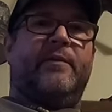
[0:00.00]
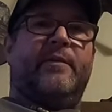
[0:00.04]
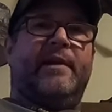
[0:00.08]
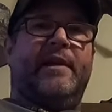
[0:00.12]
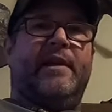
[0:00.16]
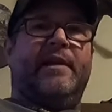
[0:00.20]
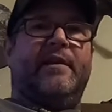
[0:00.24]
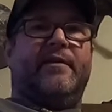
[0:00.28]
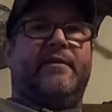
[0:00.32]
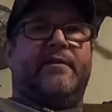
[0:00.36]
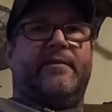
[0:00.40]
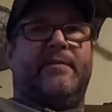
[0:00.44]
of
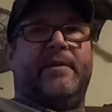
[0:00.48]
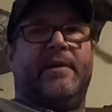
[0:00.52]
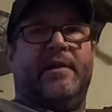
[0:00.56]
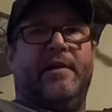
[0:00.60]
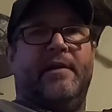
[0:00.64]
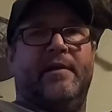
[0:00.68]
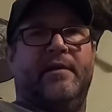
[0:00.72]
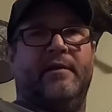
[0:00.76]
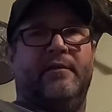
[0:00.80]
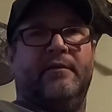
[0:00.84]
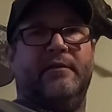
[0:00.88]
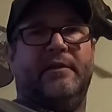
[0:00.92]
weeks.
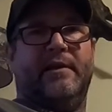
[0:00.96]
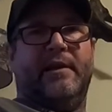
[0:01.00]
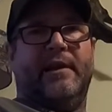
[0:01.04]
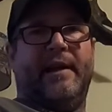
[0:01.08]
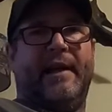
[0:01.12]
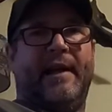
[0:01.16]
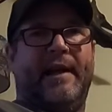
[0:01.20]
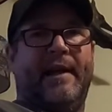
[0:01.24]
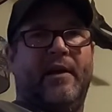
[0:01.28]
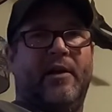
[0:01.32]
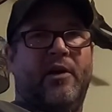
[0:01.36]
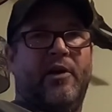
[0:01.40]
Well, it
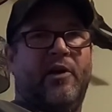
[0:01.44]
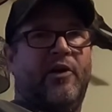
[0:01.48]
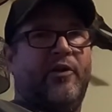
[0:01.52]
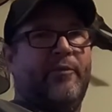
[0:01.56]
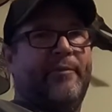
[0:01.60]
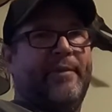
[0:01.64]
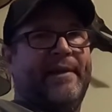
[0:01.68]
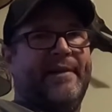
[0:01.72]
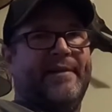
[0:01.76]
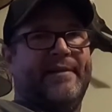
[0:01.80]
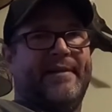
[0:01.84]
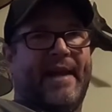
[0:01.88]
ain't
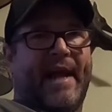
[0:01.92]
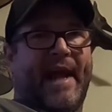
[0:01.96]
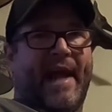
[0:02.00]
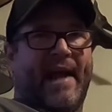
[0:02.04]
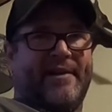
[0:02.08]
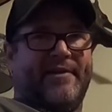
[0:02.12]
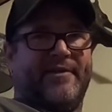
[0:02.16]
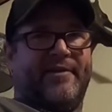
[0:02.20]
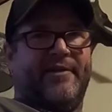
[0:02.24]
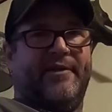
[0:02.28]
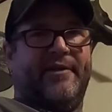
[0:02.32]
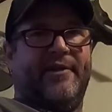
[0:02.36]
all been
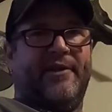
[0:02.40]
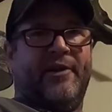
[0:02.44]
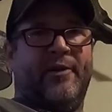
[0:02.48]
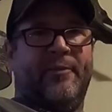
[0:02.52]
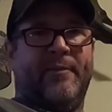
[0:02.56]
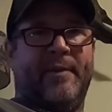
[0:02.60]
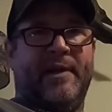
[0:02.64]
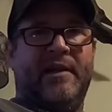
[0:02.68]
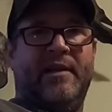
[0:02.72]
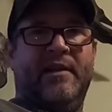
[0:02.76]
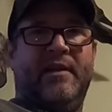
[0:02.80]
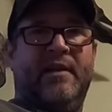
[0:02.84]

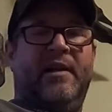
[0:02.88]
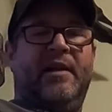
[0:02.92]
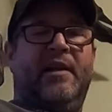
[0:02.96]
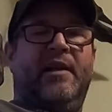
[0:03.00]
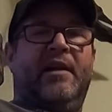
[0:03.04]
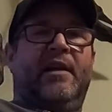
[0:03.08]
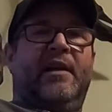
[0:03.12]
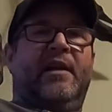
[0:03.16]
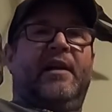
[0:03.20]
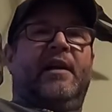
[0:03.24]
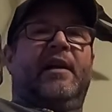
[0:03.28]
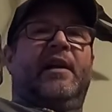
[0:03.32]
taxidermy.
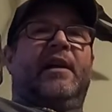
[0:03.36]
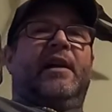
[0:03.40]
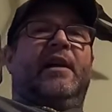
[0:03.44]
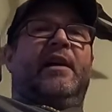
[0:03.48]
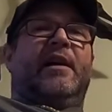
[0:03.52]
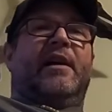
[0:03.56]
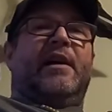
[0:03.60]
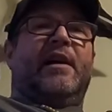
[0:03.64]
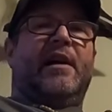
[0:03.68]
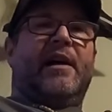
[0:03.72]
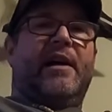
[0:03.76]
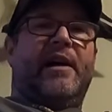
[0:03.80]

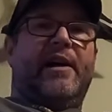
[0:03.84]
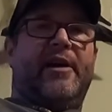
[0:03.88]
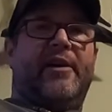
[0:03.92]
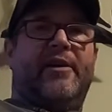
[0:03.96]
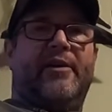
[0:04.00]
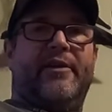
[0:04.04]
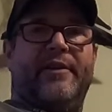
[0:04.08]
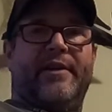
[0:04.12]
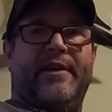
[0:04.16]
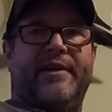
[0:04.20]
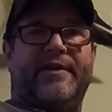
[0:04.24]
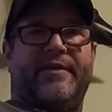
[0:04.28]

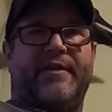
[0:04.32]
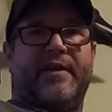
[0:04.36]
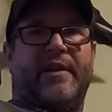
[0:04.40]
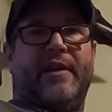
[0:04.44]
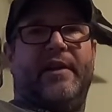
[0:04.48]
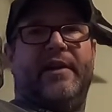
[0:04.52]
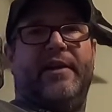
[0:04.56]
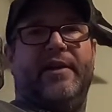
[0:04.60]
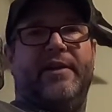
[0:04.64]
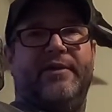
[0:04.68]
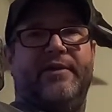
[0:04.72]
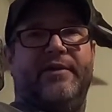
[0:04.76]
Oh, it's
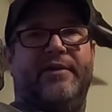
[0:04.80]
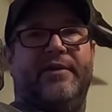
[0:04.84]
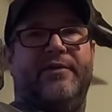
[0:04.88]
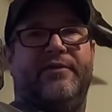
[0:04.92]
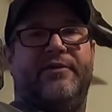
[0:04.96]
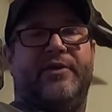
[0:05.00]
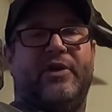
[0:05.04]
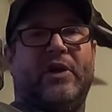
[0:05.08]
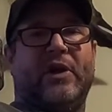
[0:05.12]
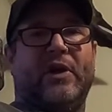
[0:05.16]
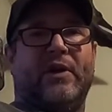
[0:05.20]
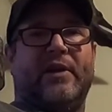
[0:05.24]

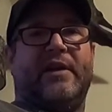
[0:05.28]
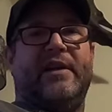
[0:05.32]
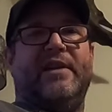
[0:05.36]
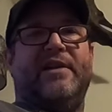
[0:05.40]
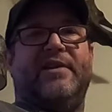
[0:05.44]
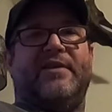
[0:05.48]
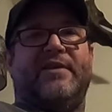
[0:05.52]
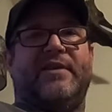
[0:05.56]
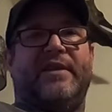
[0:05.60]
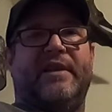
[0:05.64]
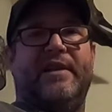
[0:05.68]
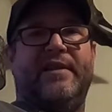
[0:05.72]

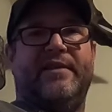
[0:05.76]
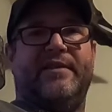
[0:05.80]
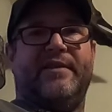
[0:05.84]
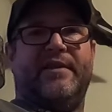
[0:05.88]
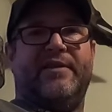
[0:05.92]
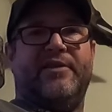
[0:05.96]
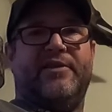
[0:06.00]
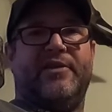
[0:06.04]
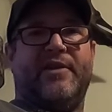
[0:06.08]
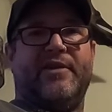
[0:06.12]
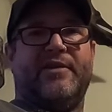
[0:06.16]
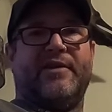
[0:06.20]
turkey
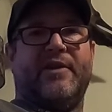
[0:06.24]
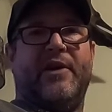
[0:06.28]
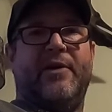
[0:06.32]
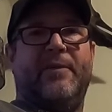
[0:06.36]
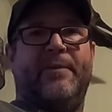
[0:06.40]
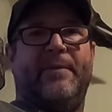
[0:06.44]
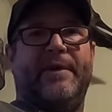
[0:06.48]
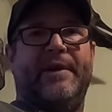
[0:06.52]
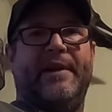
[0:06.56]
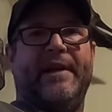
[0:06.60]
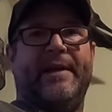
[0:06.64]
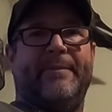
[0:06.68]
season just
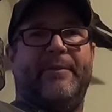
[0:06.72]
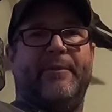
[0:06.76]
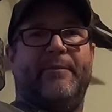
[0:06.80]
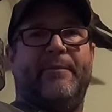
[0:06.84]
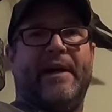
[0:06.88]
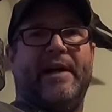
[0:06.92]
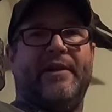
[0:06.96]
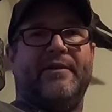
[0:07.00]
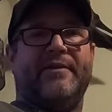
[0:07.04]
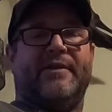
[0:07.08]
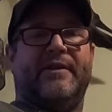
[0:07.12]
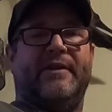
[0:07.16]
opened up
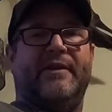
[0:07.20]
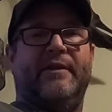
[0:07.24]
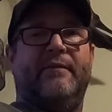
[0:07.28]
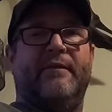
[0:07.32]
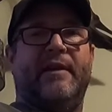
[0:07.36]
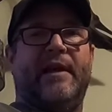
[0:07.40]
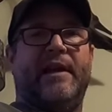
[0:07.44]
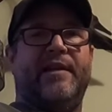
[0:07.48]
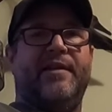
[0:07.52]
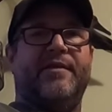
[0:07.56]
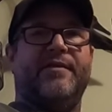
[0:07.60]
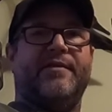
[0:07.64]
about 2
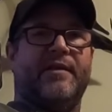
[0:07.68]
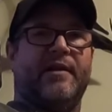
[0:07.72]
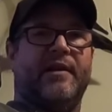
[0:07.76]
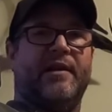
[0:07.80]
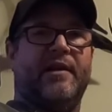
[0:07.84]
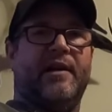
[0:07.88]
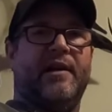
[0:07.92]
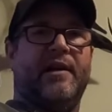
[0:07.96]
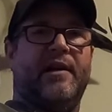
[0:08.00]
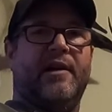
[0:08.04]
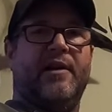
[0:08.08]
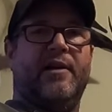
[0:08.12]
days
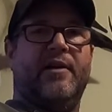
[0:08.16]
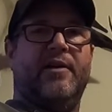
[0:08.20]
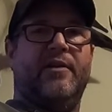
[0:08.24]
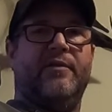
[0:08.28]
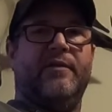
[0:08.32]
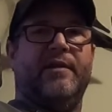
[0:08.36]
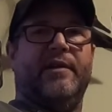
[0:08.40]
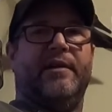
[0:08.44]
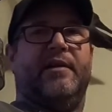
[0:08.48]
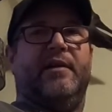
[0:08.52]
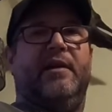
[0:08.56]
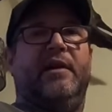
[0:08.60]

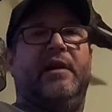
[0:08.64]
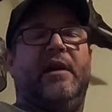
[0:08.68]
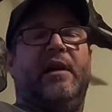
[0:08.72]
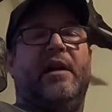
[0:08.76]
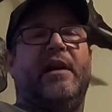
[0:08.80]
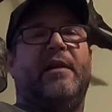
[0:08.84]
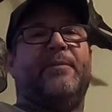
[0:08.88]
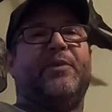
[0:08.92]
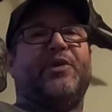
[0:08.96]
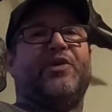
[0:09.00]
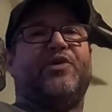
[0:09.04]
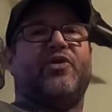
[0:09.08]
ago, and
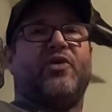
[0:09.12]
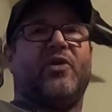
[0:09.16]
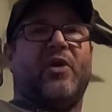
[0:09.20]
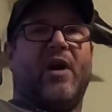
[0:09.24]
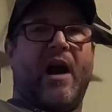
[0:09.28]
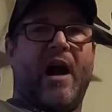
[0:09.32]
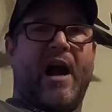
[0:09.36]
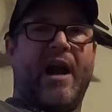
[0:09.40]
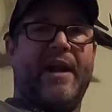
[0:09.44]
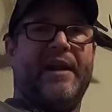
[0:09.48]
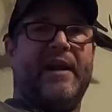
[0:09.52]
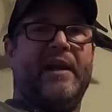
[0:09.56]
I'm going to
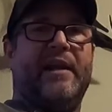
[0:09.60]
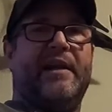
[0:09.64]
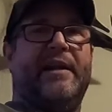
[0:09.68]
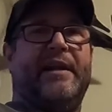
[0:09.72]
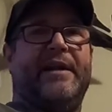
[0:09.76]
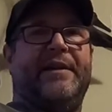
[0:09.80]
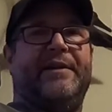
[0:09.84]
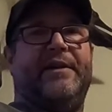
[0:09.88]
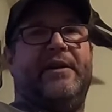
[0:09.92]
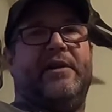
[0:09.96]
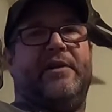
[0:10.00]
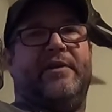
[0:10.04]
try to get
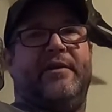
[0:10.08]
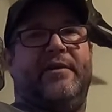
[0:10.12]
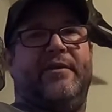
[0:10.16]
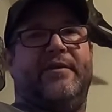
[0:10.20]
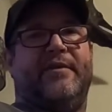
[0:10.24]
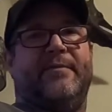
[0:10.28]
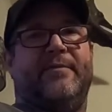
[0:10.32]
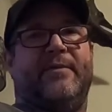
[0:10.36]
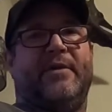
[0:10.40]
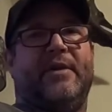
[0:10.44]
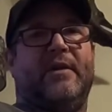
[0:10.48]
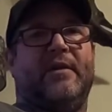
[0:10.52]
down there and do
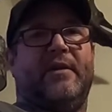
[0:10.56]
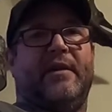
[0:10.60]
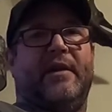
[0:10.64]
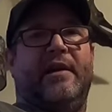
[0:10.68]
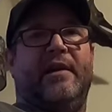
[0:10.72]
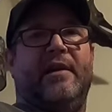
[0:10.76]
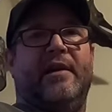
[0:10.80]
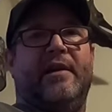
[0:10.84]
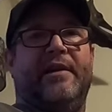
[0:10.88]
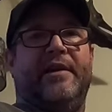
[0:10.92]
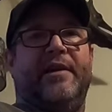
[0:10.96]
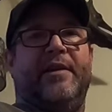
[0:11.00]
some
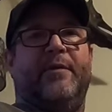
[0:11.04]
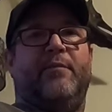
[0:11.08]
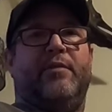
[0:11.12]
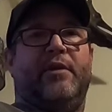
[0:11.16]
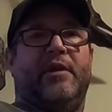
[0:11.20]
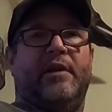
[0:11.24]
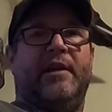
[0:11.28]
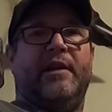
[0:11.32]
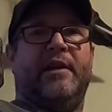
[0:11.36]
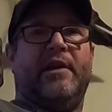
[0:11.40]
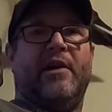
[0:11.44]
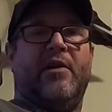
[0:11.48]
turkey hunting and
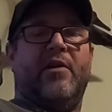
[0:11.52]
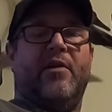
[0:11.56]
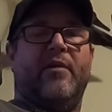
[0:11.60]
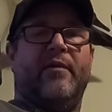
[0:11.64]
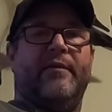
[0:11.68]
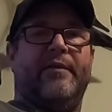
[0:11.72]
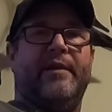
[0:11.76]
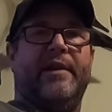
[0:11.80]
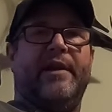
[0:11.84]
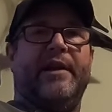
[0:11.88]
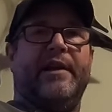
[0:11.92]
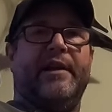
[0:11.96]
bring
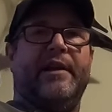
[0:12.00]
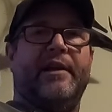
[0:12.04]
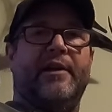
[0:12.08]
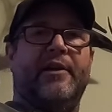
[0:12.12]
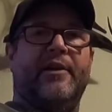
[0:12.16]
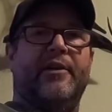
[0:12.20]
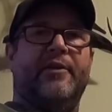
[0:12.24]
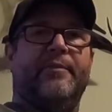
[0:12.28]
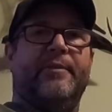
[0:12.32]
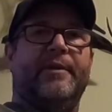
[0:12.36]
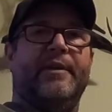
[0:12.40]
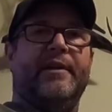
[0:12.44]
y'all a
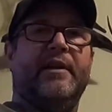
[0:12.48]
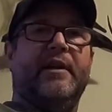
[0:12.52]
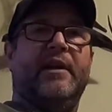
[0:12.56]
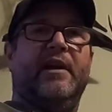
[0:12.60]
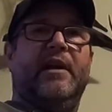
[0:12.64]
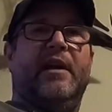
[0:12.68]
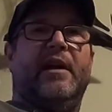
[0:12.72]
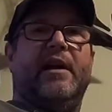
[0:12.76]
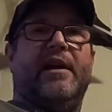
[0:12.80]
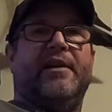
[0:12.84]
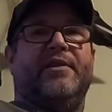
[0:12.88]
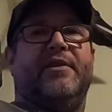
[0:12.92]
video, but
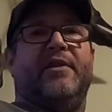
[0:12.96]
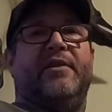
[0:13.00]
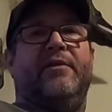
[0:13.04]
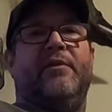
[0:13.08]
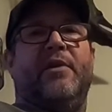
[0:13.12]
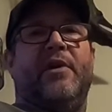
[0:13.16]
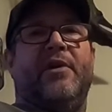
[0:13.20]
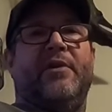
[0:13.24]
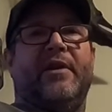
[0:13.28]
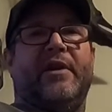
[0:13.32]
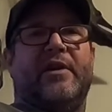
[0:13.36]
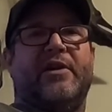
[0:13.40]
I
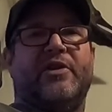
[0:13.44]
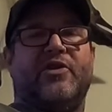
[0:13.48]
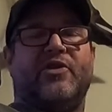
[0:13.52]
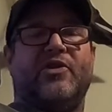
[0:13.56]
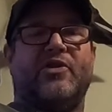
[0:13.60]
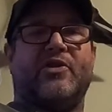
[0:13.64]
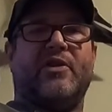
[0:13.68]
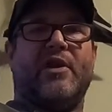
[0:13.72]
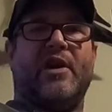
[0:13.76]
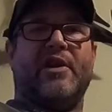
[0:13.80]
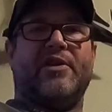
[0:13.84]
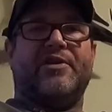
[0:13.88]
do own a
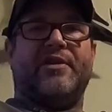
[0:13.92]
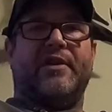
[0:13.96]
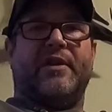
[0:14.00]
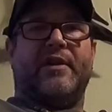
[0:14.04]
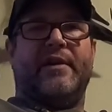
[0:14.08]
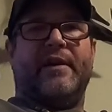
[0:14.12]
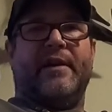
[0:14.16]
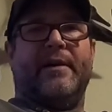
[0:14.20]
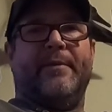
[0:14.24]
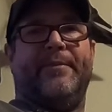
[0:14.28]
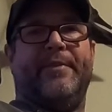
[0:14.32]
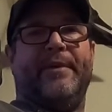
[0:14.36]

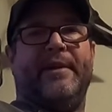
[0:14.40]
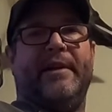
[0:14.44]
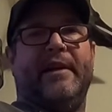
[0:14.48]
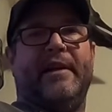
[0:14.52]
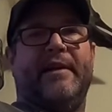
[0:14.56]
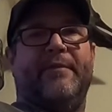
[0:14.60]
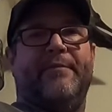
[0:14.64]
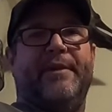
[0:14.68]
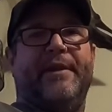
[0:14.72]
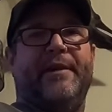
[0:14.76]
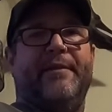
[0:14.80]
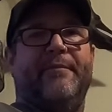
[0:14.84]
construction
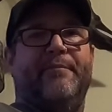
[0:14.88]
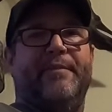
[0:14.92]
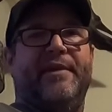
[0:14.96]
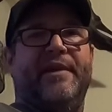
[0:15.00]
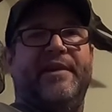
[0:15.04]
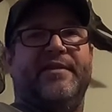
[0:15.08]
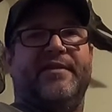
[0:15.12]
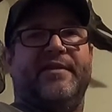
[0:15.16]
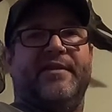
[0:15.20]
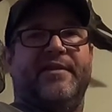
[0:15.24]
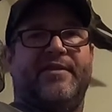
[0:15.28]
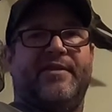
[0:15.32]
company. I've been in
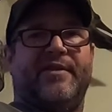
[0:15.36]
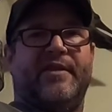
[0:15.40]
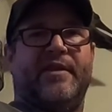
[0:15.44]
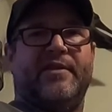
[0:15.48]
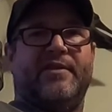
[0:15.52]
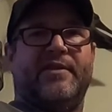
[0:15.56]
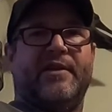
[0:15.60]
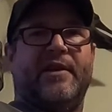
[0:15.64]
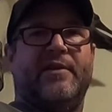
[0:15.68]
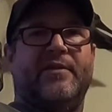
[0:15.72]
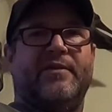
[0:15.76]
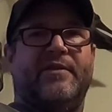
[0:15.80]
business
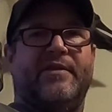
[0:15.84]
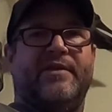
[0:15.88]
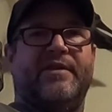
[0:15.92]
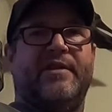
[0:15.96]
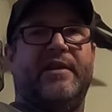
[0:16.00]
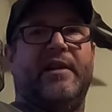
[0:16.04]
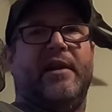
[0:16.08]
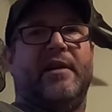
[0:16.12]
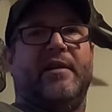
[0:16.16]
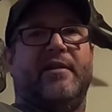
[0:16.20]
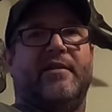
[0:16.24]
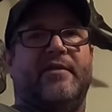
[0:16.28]
since
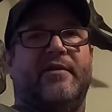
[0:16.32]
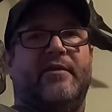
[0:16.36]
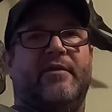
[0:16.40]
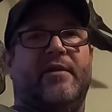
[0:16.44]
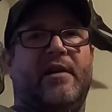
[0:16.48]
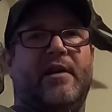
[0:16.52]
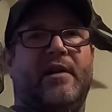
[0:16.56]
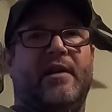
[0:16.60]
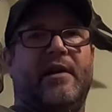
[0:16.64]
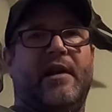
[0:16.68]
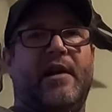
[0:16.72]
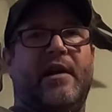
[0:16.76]
06, so
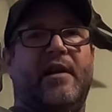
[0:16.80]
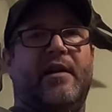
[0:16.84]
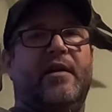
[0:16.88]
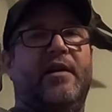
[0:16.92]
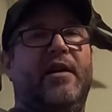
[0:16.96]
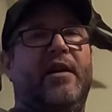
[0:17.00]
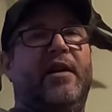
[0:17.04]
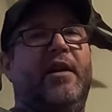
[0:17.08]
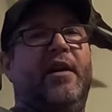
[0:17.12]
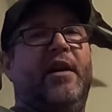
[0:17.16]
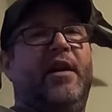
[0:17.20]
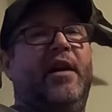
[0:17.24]
I got a